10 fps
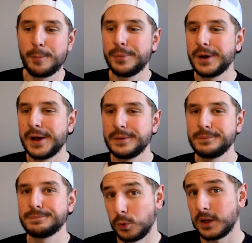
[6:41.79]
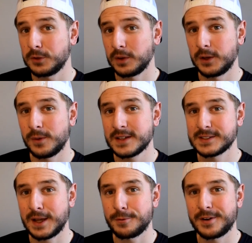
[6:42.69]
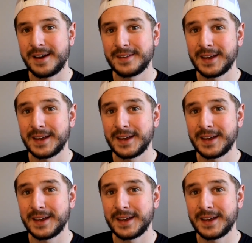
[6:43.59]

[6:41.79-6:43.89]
but 2021s come around,